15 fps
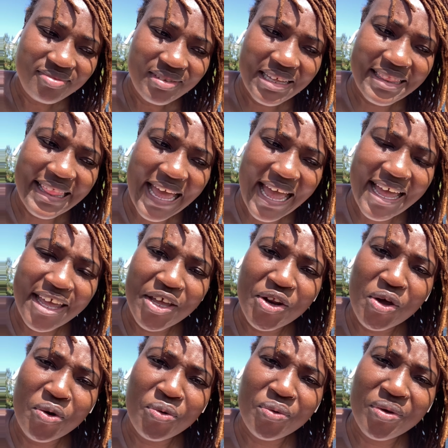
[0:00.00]
that you
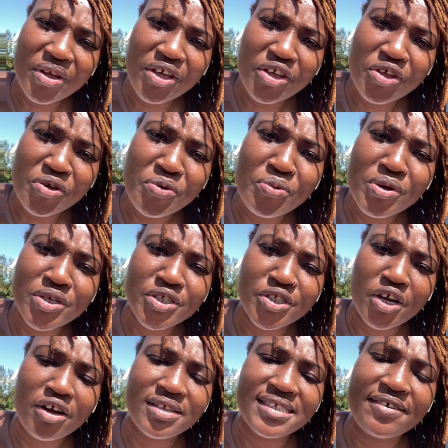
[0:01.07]
know you will
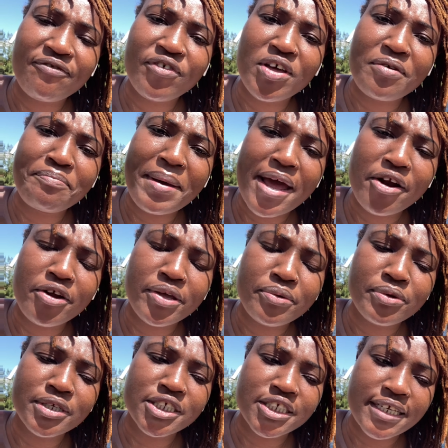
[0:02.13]
start to feel better you
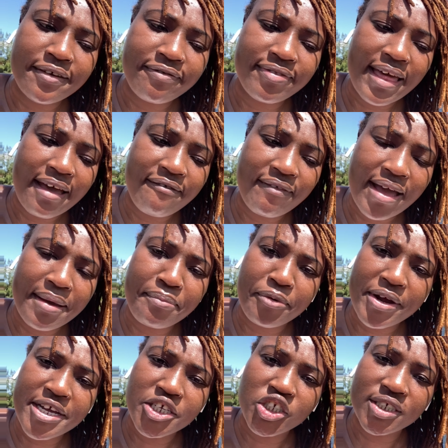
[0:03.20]
will shift that
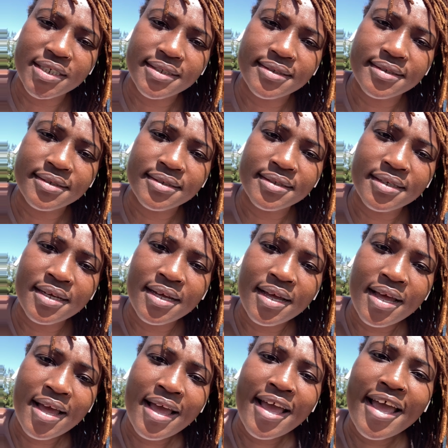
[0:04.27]
vibration
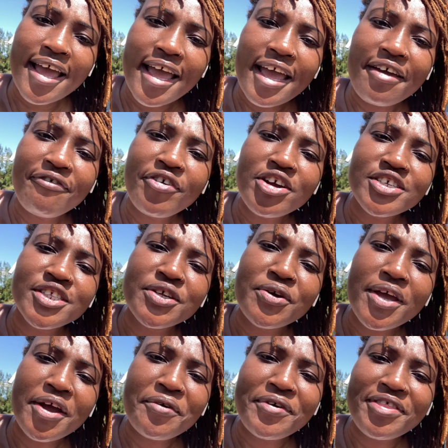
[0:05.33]
if you're still
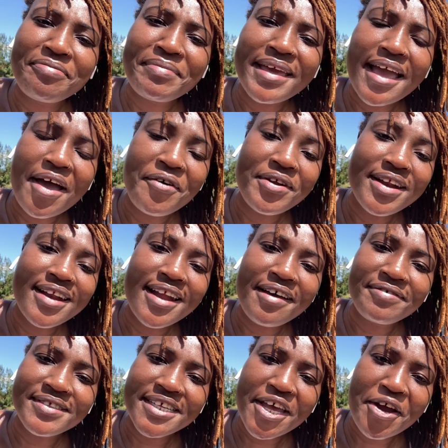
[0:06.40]
here with me, I would
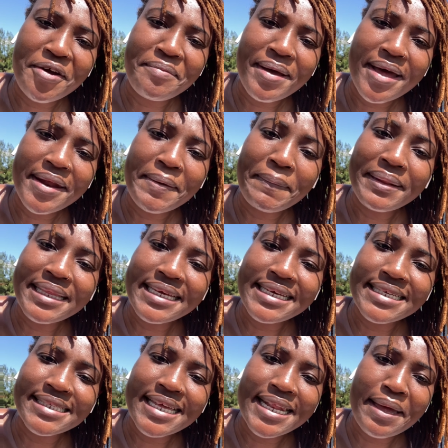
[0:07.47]
love to hear about it.
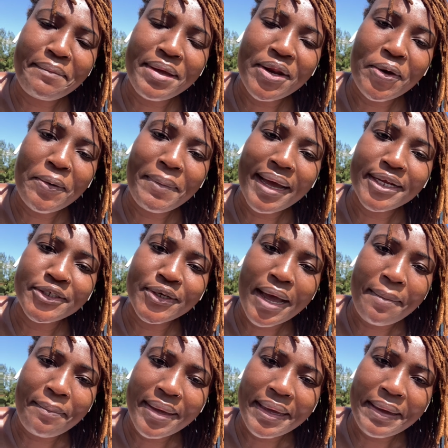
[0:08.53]
Please let me know by
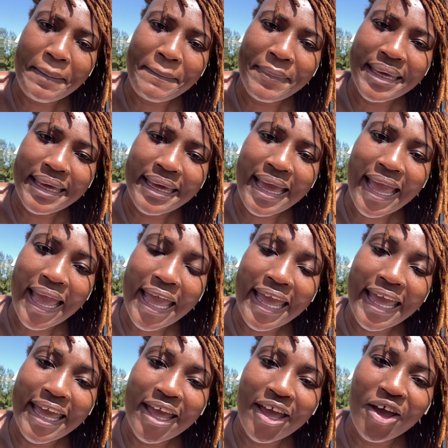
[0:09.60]
dropping me
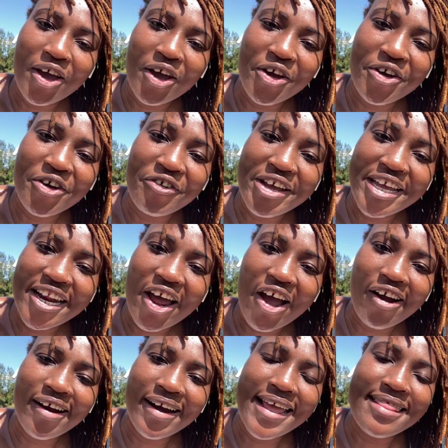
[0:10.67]
a green
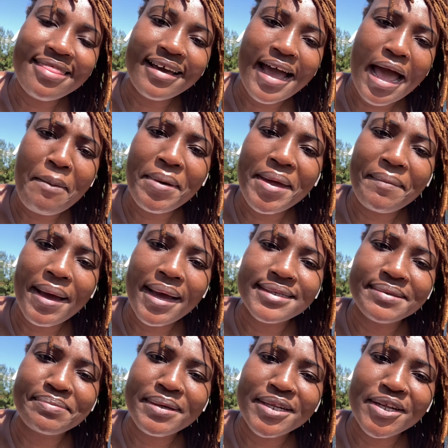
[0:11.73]
heart in the comment
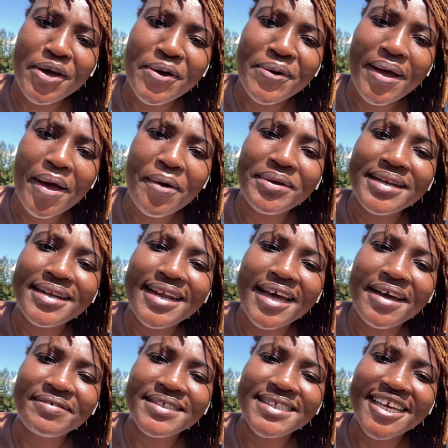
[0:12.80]
box below. I would
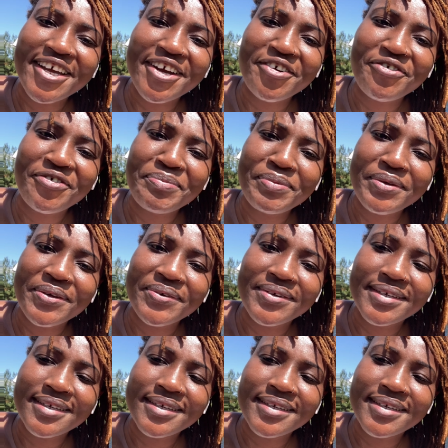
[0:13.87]
love to hear from you.